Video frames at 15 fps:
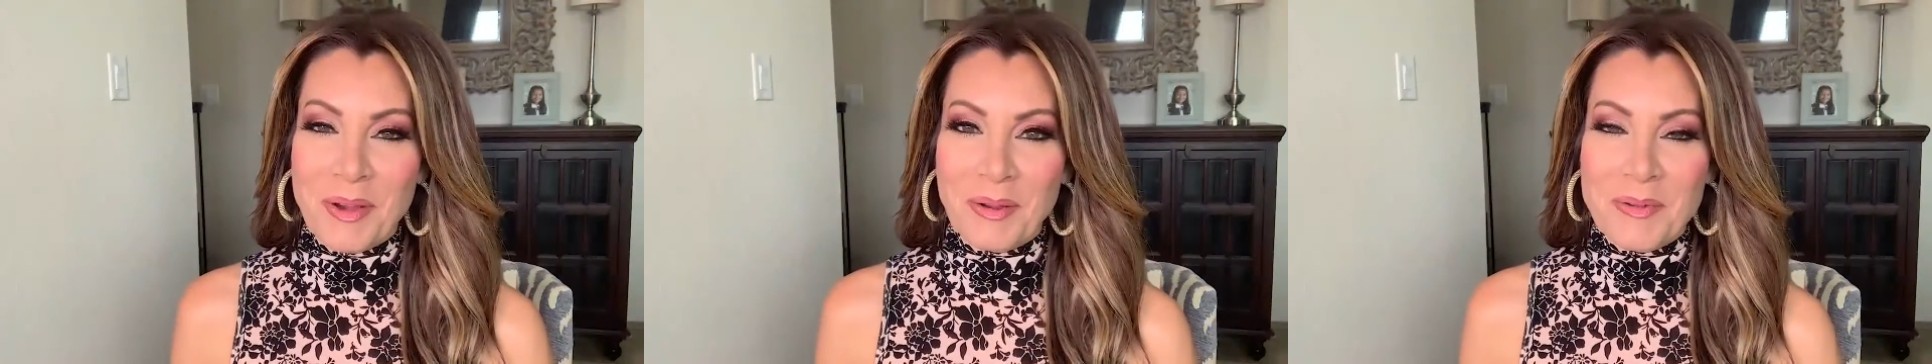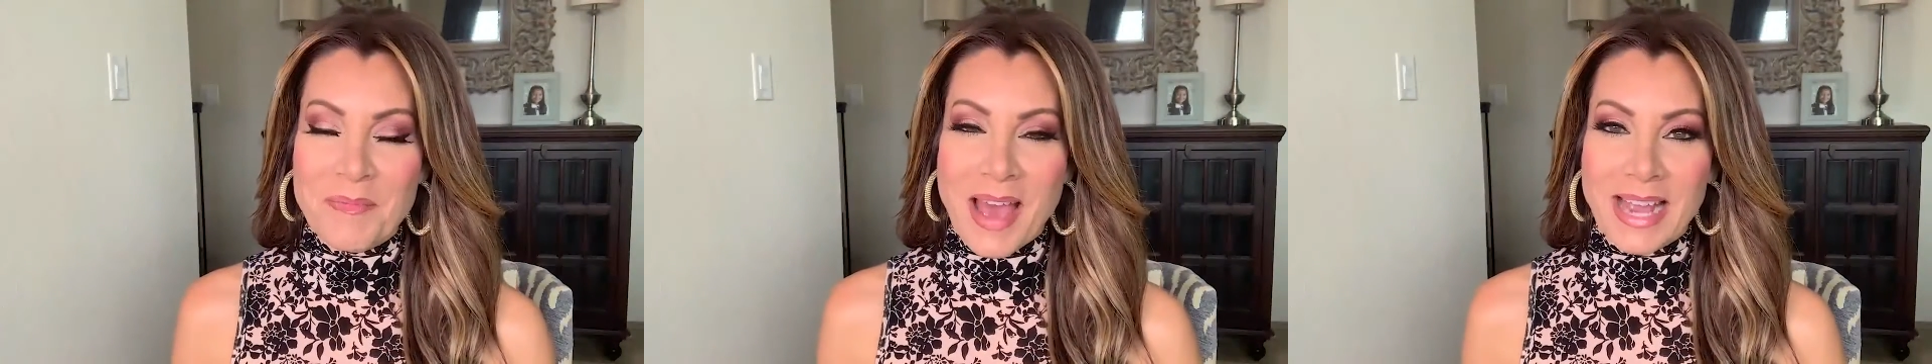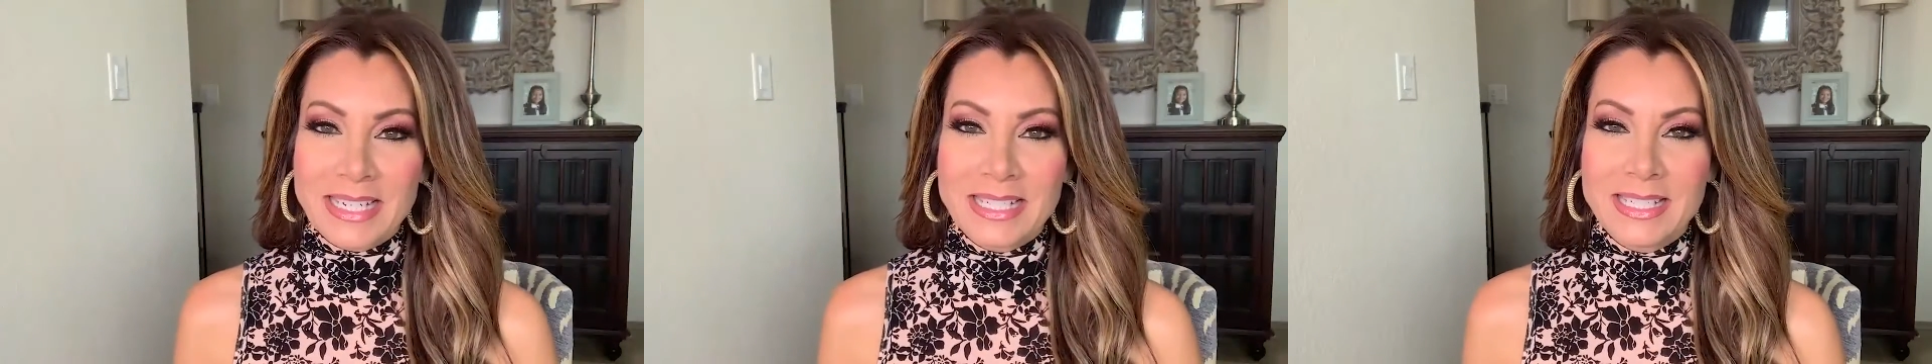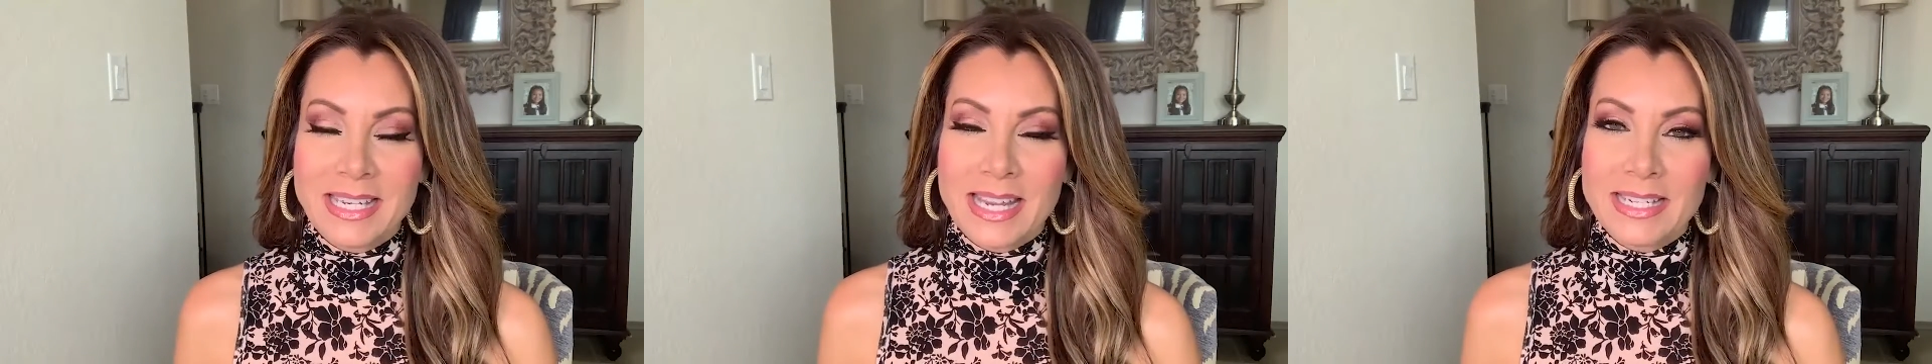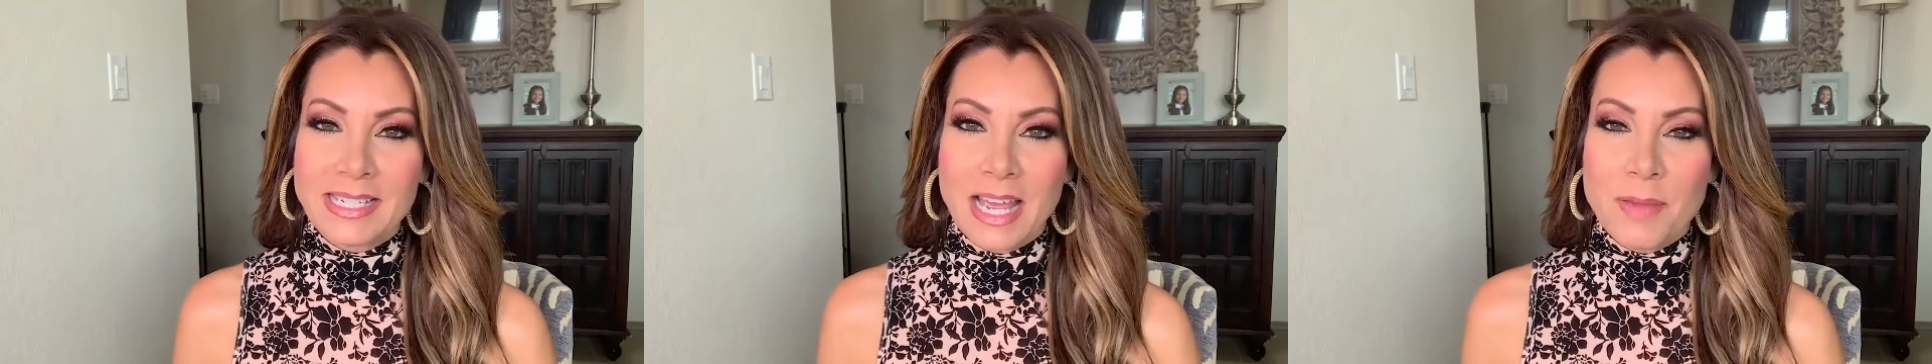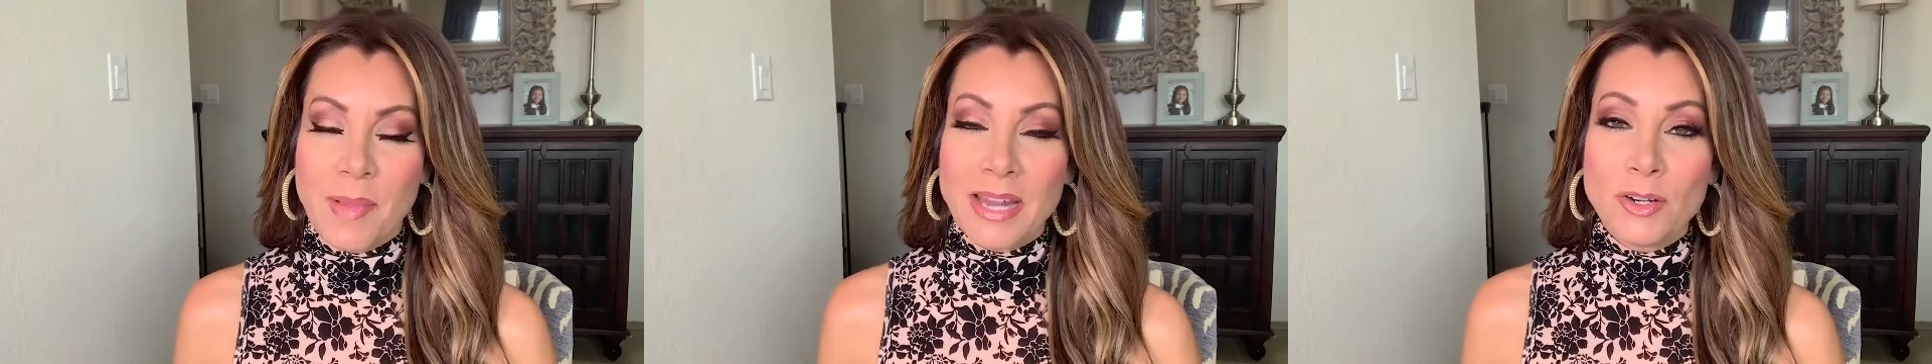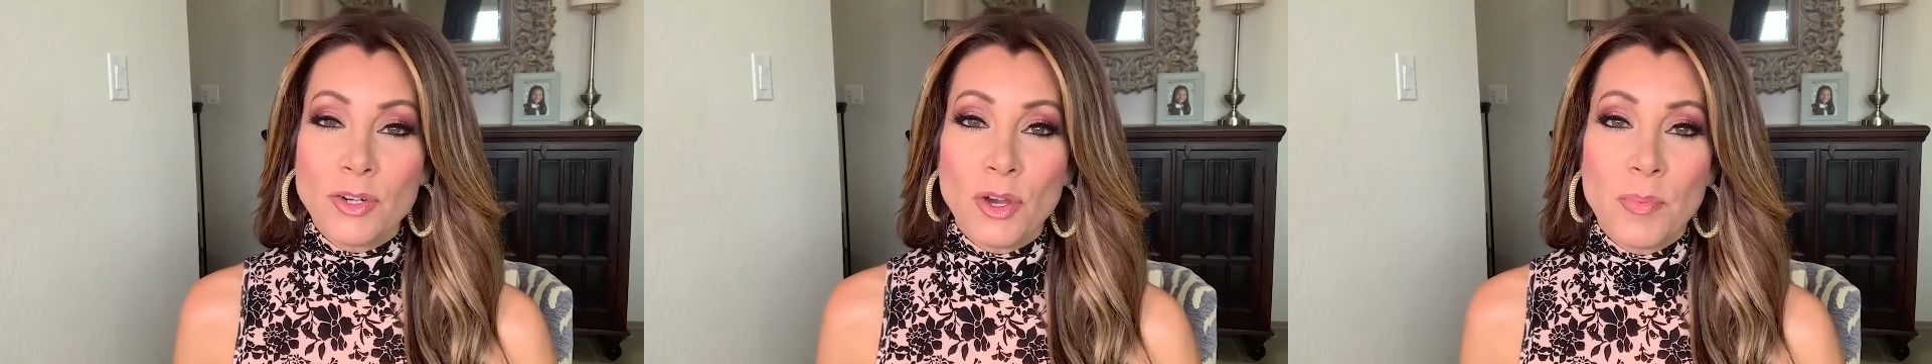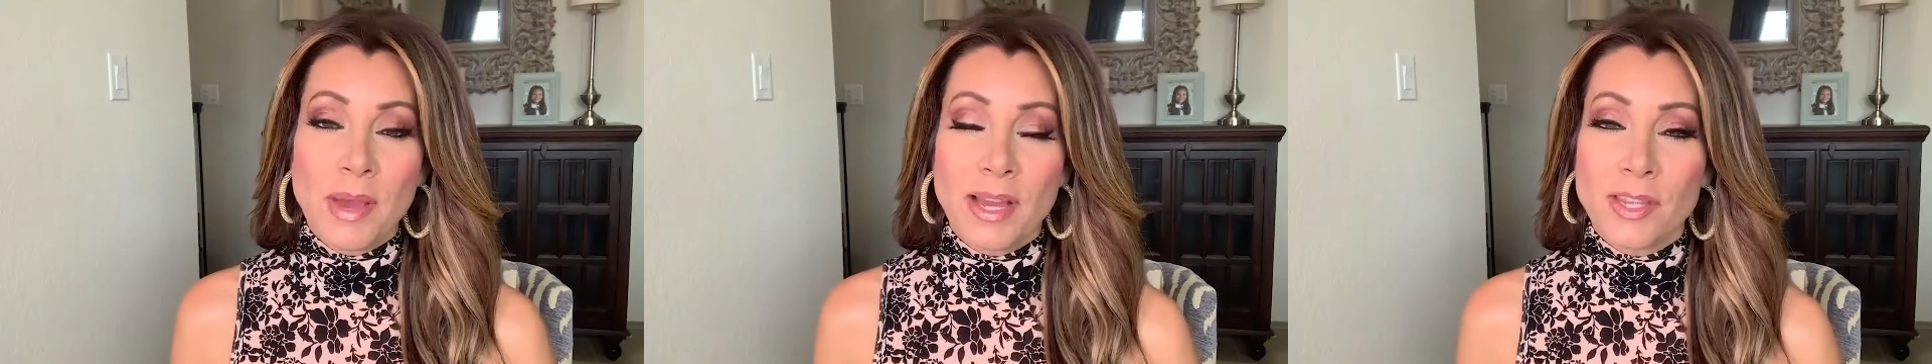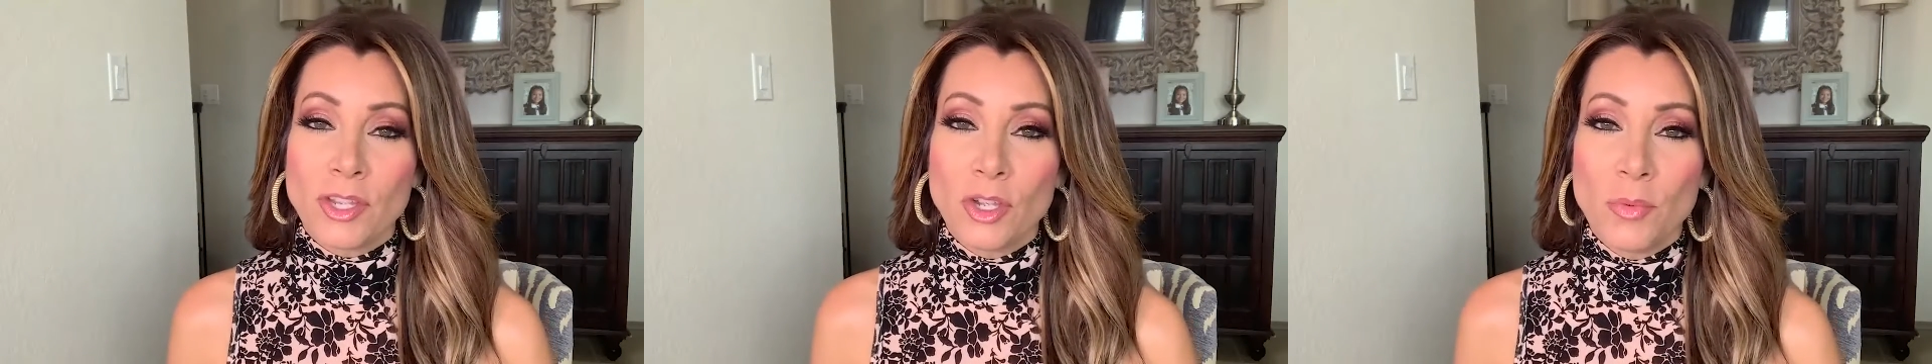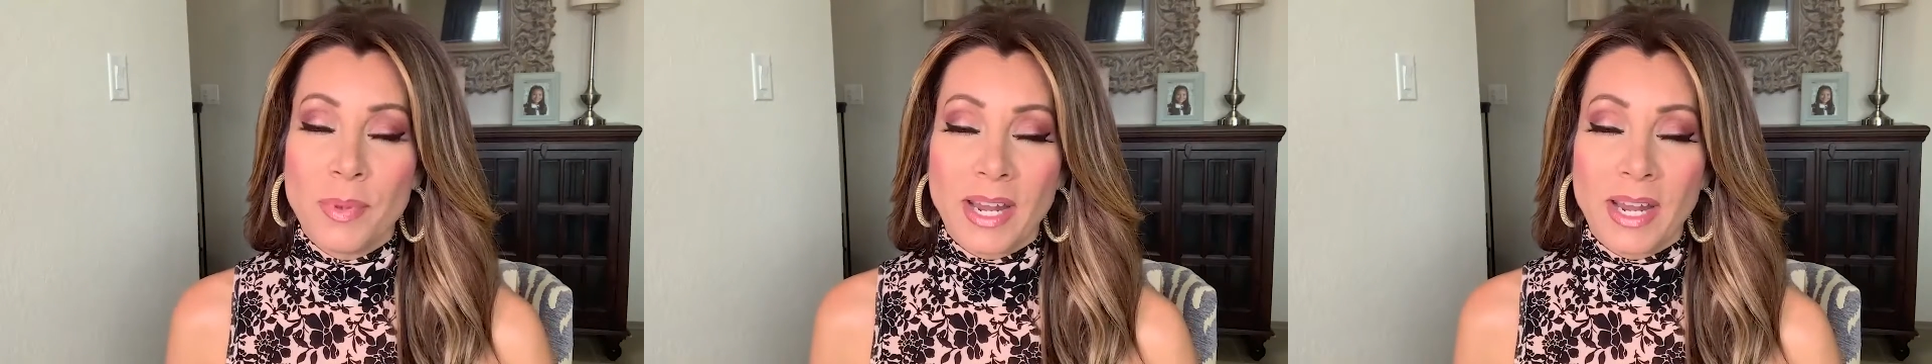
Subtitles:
Welcome back to Daytime. I don't know about you,